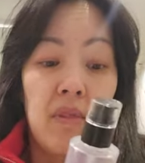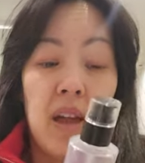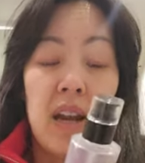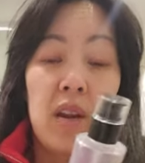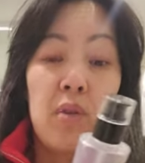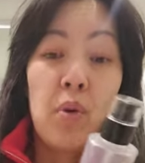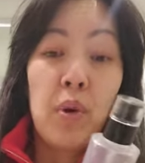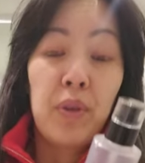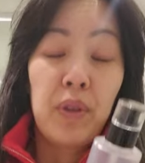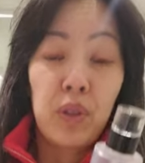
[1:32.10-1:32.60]

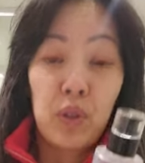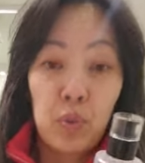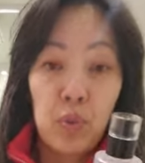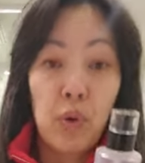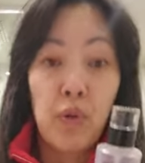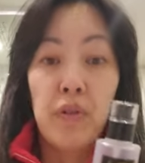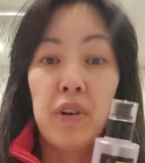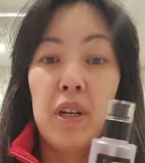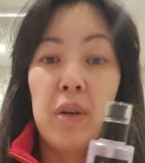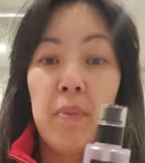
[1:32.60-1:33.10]
anyone that's
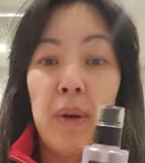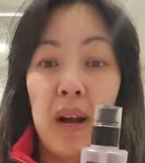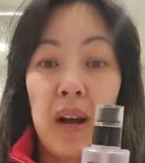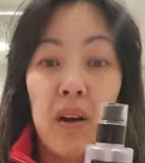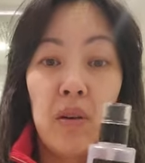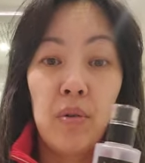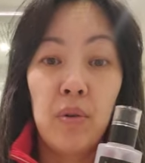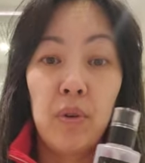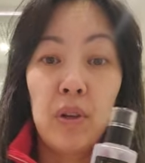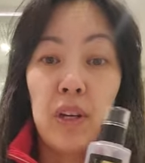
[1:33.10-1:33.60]
worried
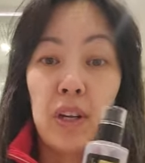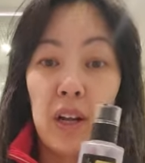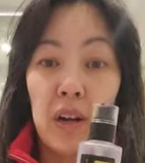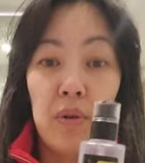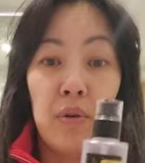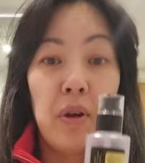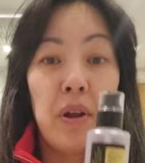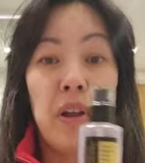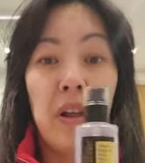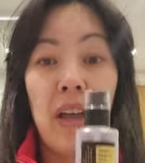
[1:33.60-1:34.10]
about, you
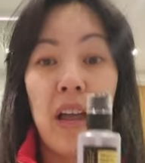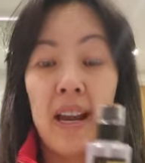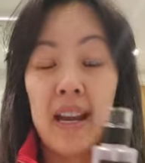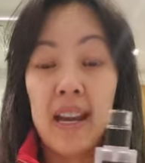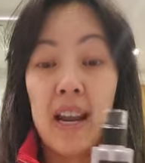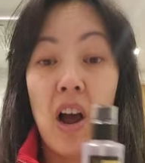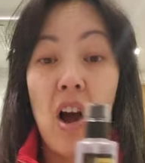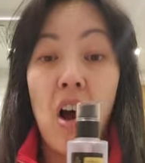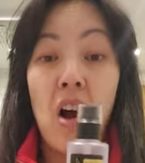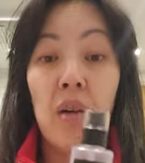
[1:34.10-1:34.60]
know,
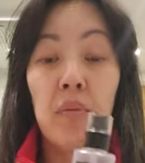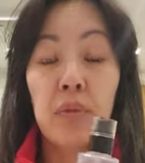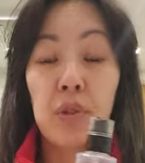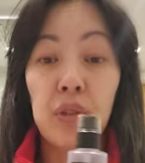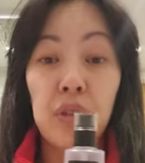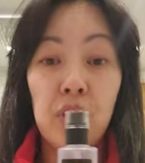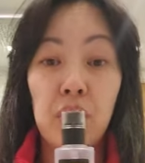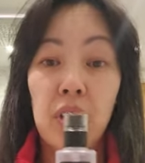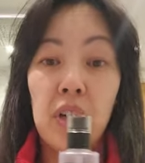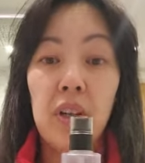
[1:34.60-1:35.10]
any harm
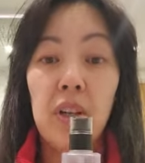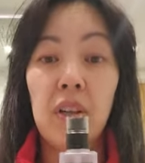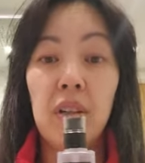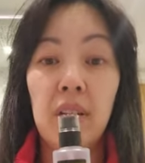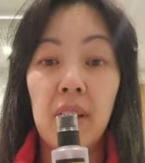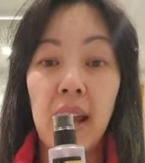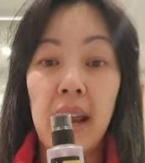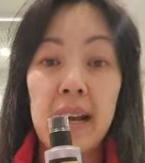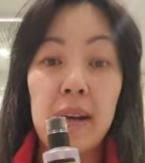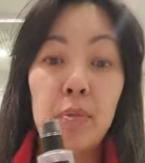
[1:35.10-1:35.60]
done to
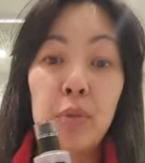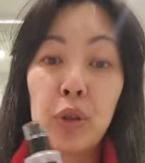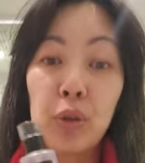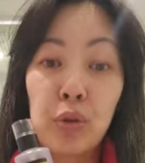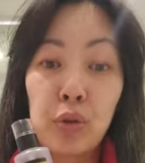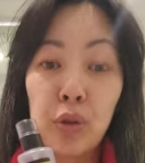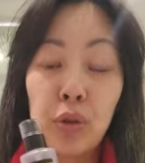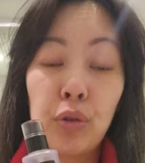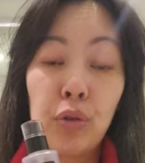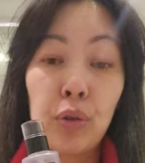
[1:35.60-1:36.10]

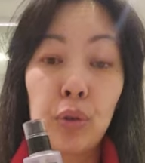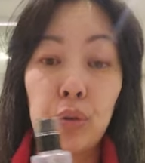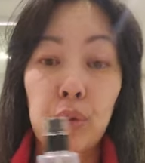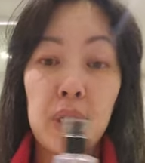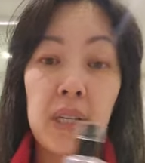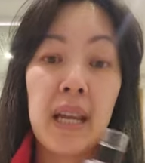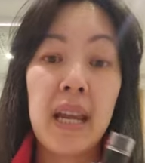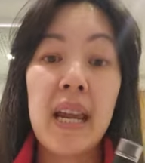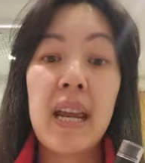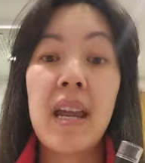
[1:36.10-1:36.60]
animals or
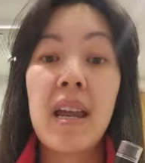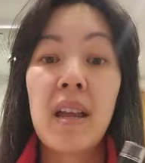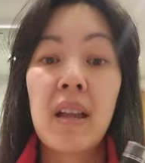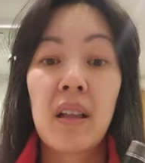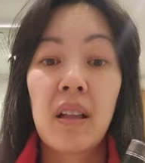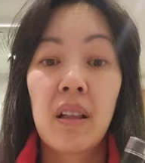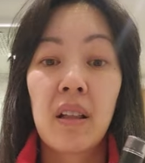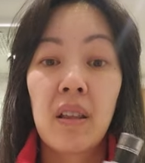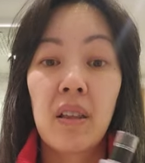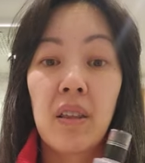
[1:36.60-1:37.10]
cruelty,
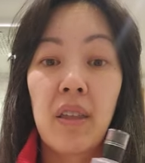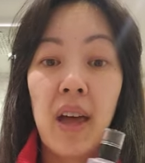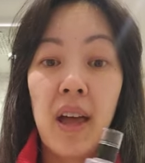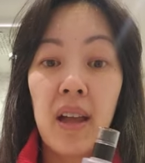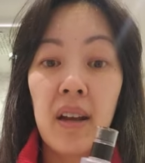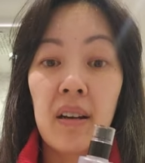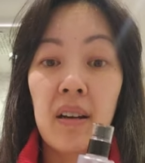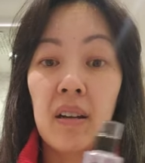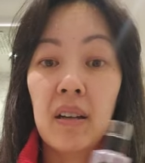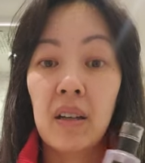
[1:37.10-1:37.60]

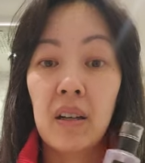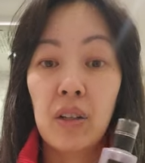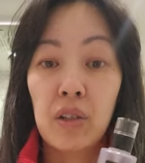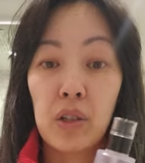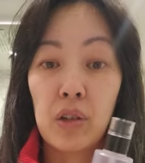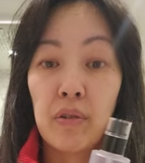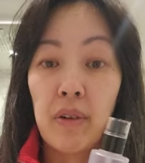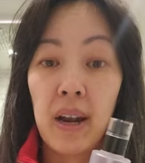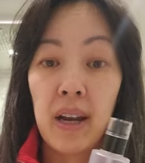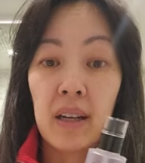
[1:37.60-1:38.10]
then
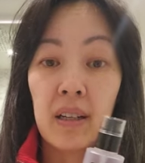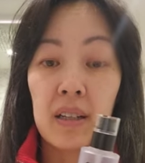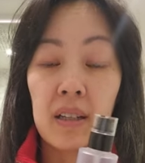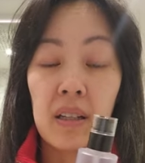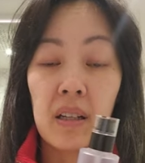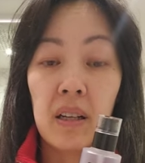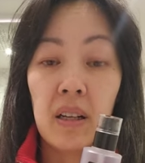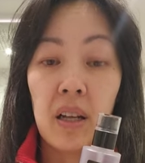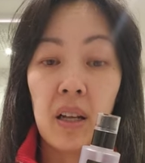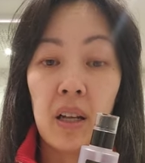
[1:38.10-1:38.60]

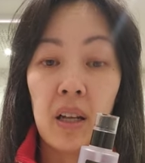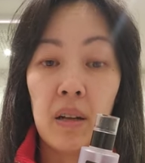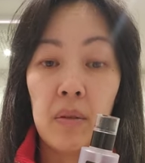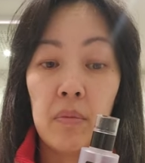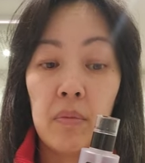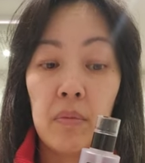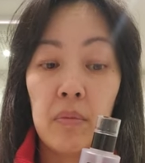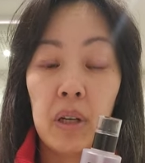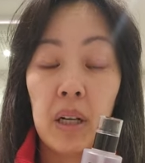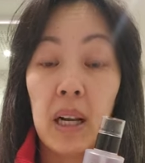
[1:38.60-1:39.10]
Cosrx
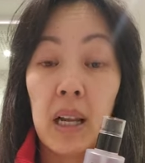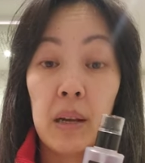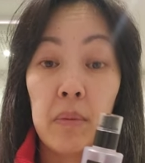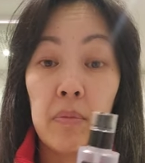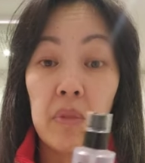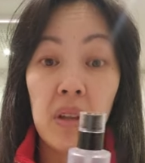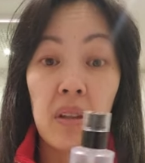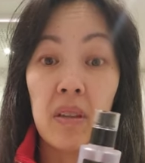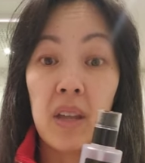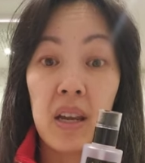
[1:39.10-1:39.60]

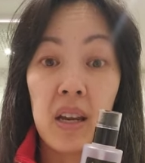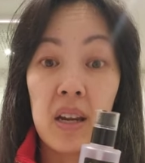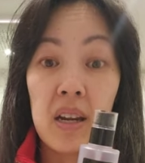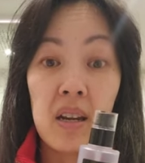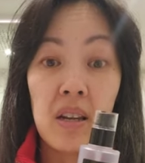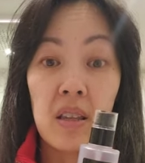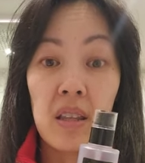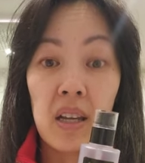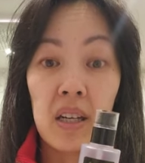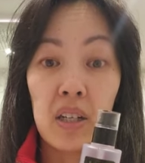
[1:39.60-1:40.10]
claim that
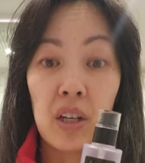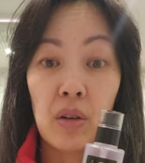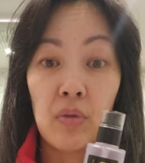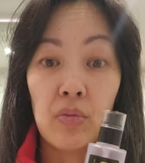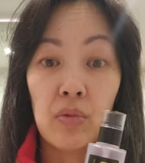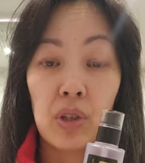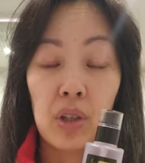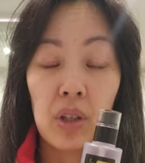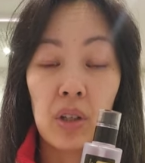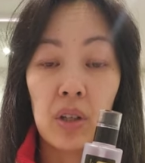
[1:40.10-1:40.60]
they
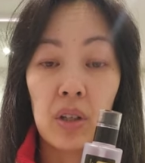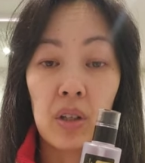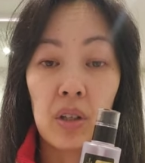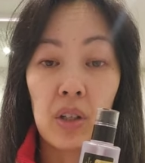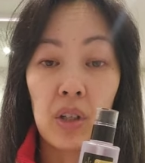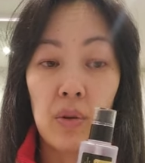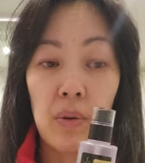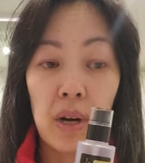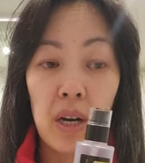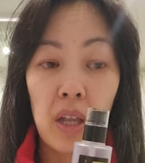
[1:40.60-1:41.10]
don't
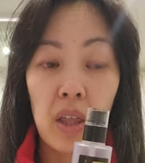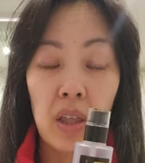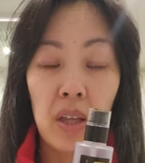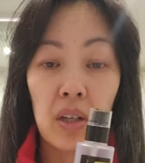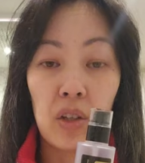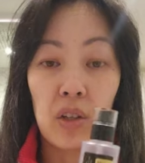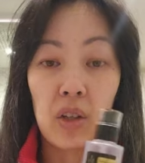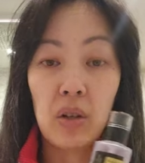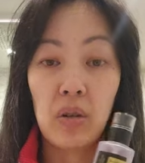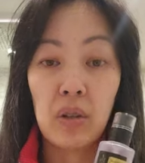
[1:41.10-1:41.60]
do
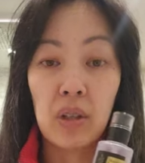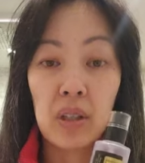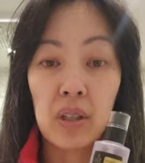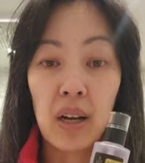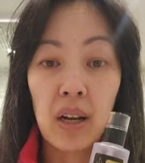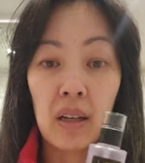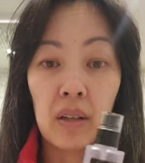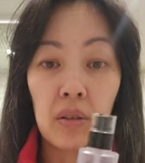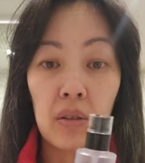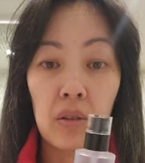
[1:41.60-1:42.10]
anything to the
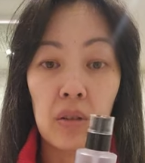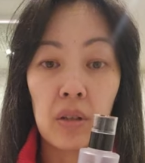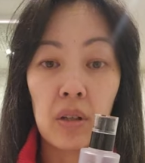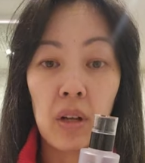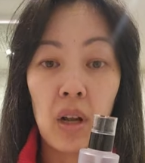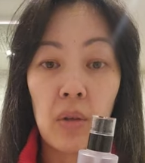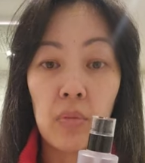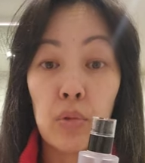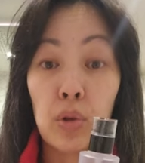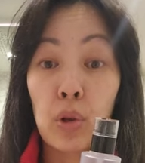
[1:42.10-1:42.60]
snails
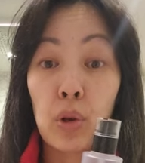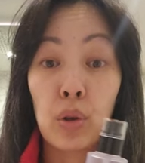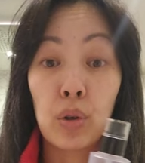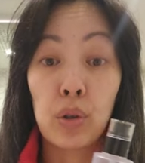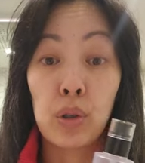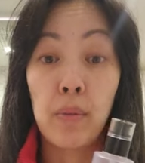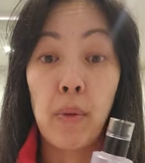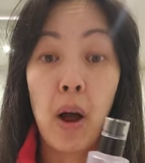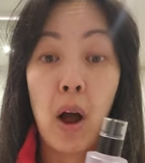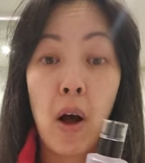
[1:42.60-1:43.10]
to
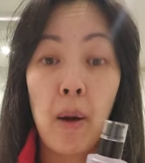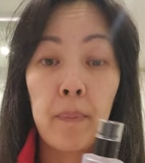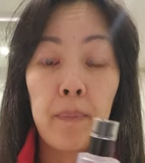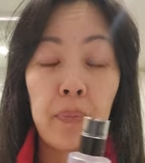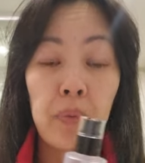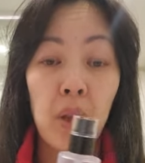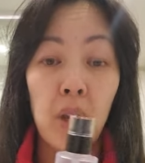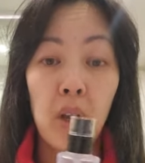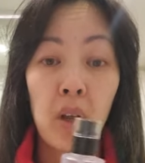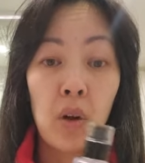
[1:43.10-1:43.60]
cause them
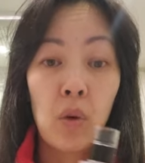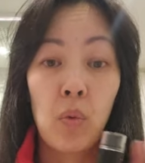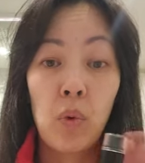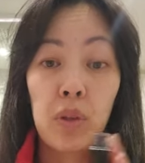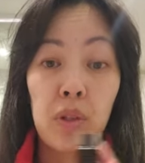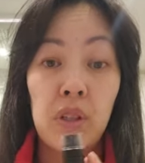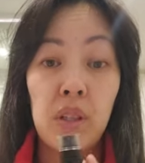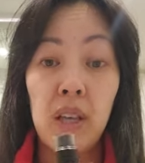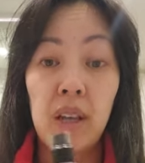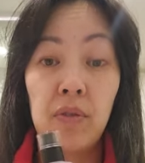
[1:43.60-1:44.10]
harm.
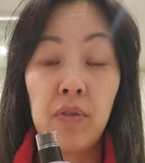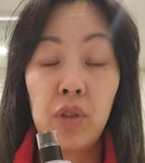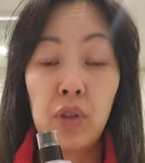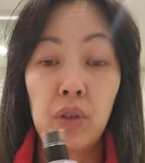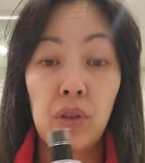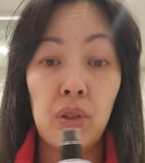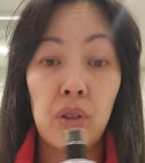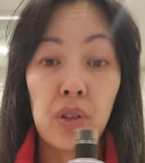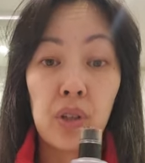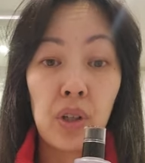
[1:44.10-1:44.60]
Once they've
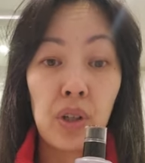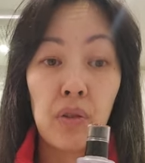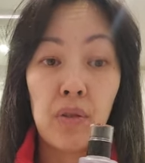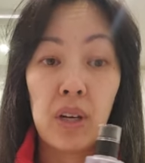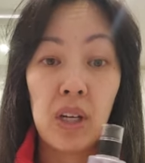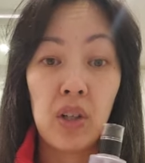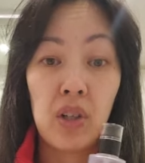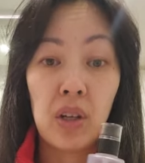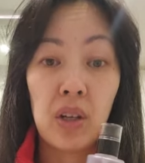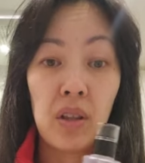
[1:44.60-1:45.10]
done the
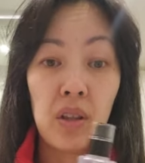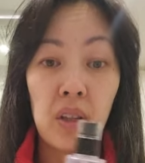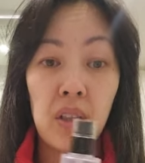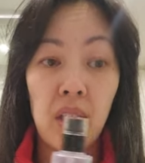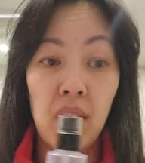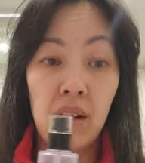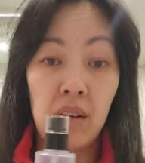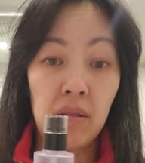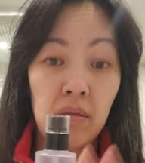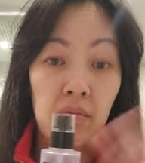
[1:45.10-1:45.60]
secretion, they
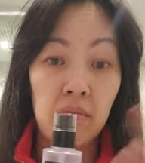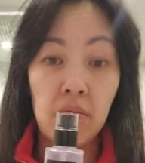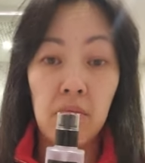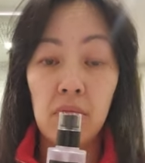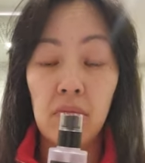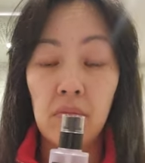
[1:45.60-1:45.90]
then,